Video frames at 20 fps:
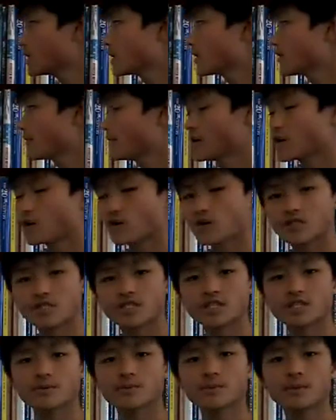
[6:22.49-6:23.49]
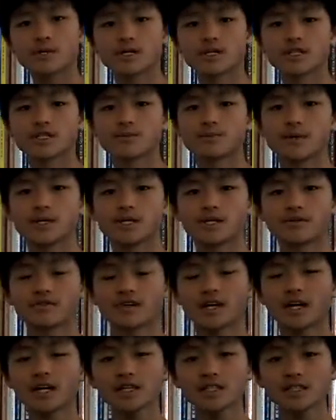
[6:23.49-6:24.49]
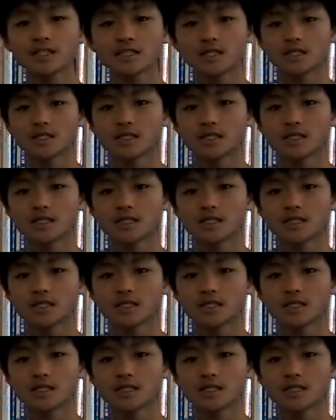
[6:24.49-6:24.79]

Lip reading: a very similar speed of light,